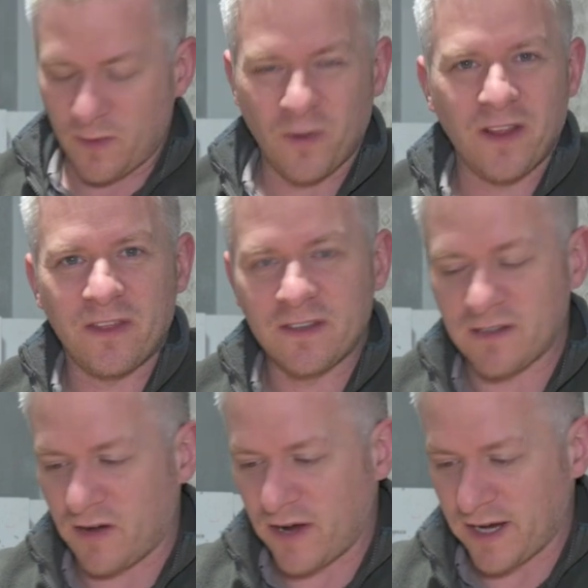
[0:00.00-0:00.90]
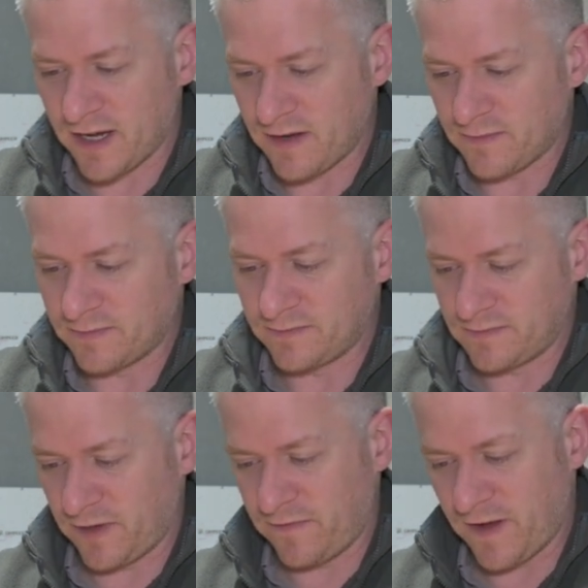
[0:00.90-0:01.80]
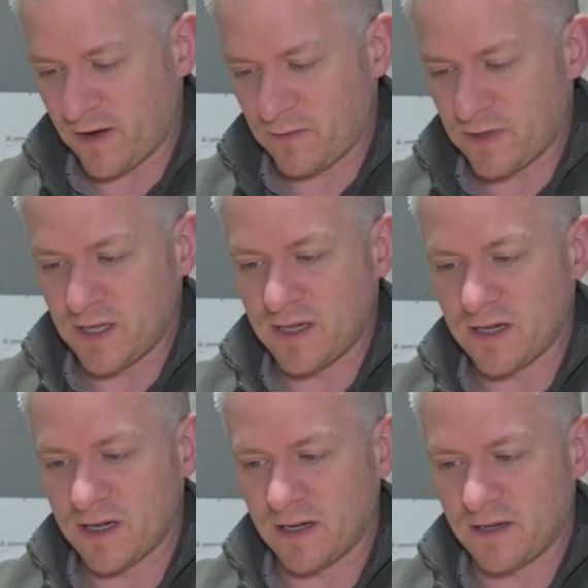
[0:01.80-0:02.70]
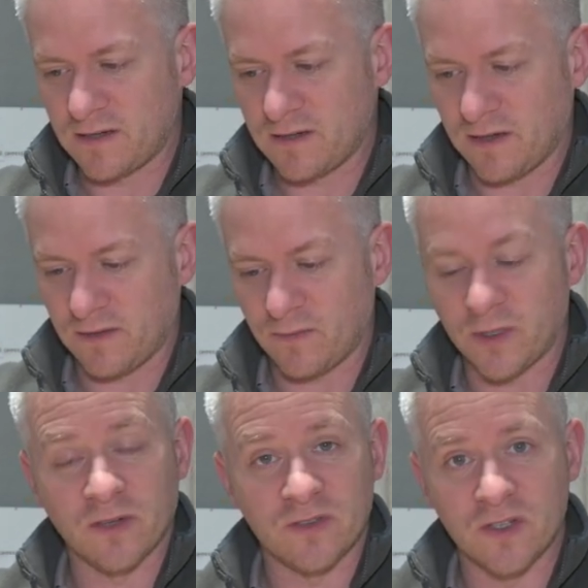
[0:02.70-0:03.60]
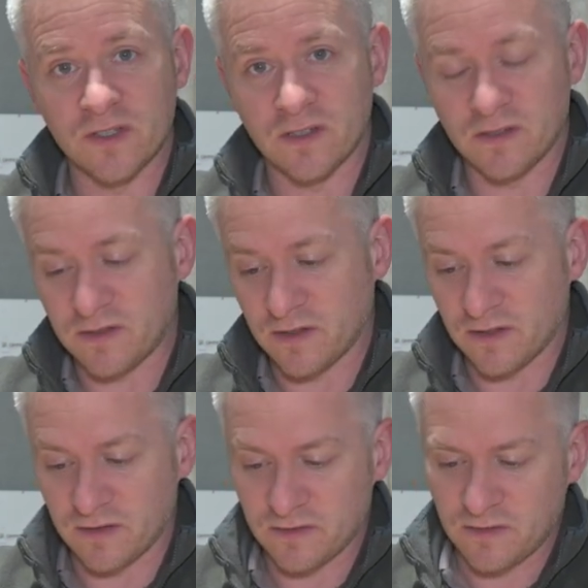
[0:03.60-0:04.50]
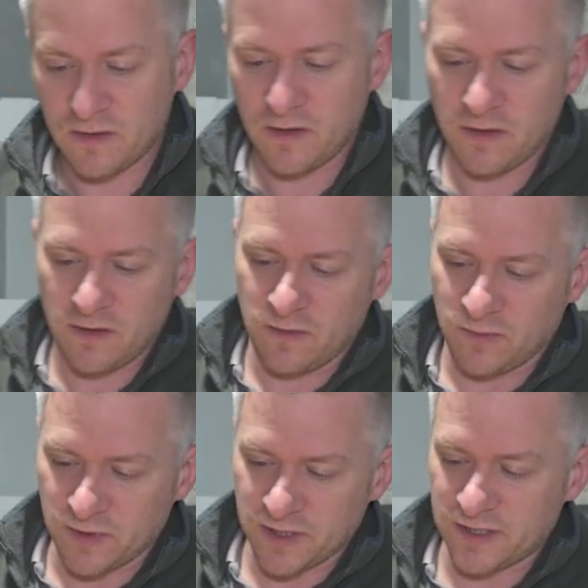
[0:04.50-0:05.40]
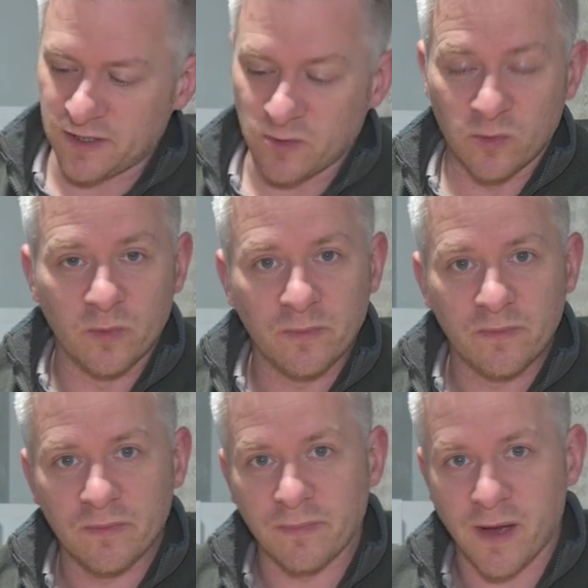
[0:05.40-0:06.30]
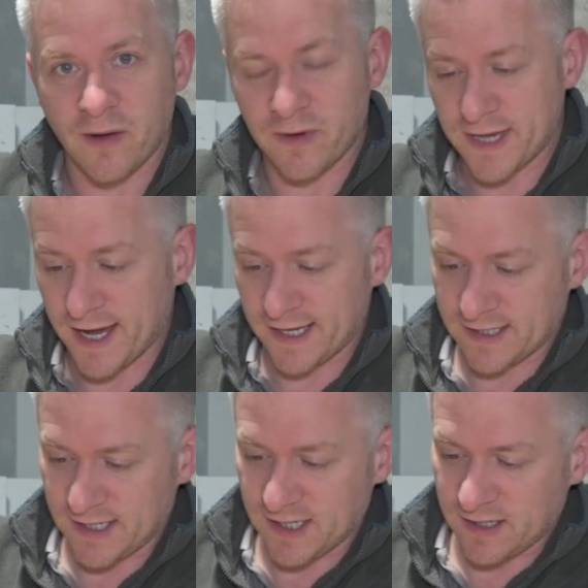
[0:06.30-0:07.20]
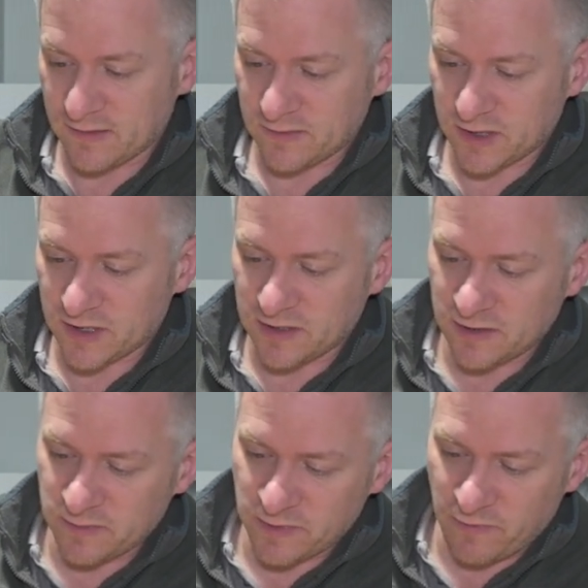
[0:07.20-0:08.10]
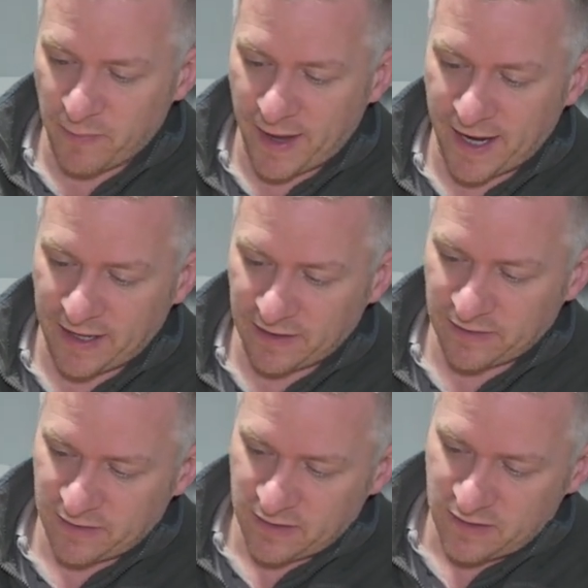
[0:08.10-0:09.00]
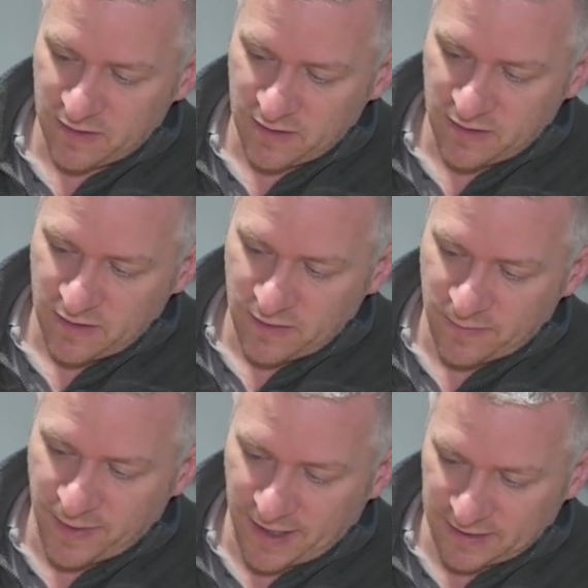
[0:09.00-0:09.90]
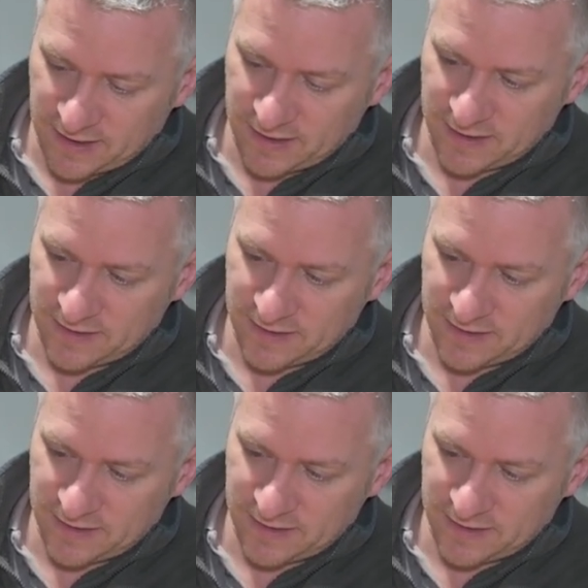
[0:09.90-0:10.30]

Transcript: One of the things that I found with the when I was using it too was this little battery case here, which is a little bit of a pain. But